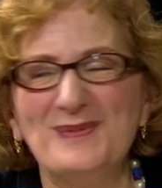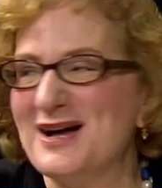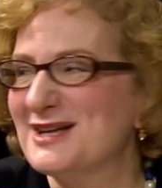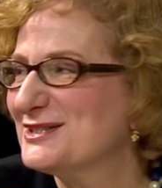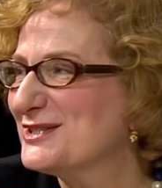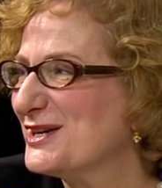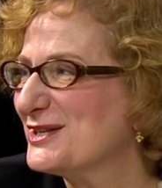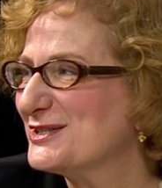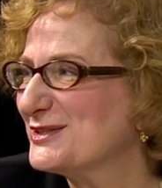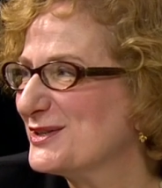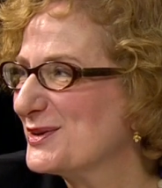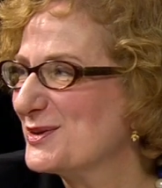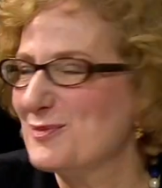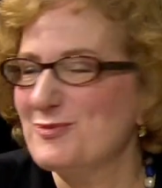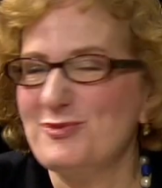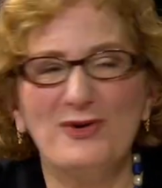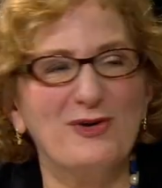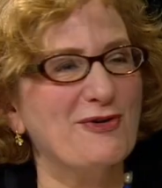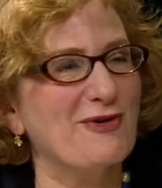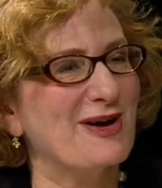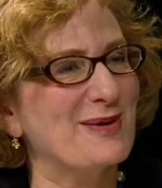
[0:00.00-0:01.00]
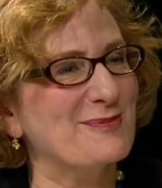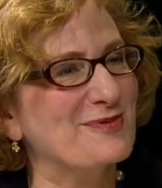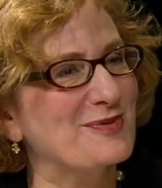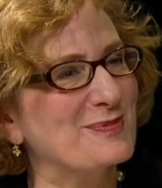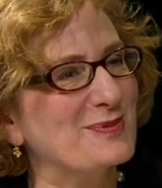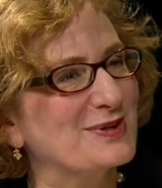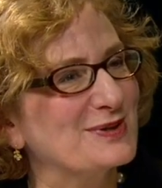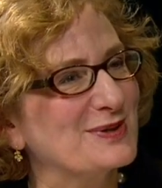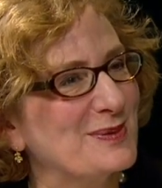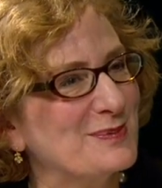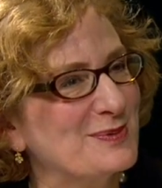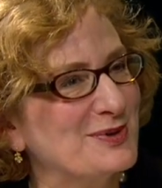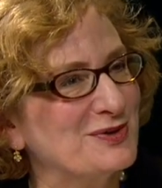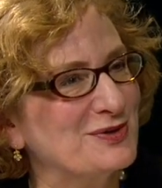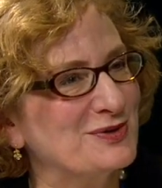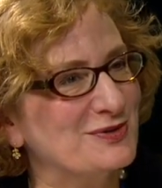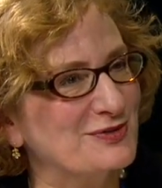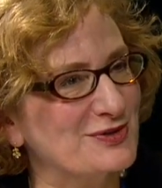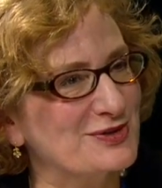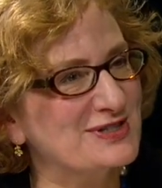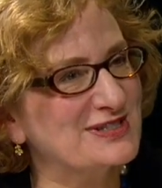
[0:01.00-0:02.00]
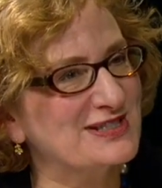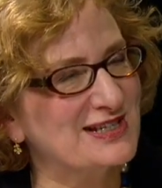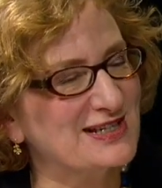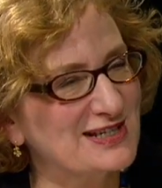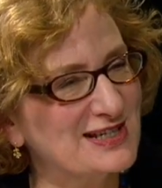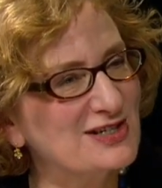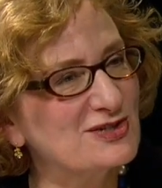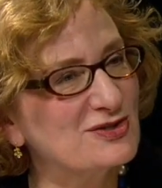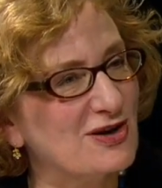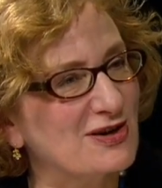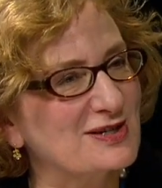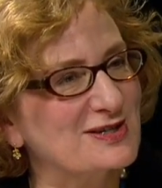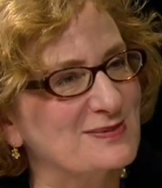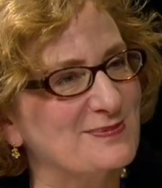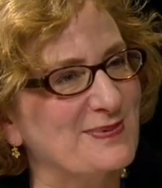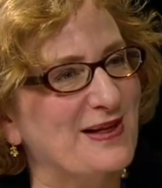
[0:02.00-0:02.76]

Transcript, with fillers: Montas on the program from Columbia University, and he talked mm -hmm.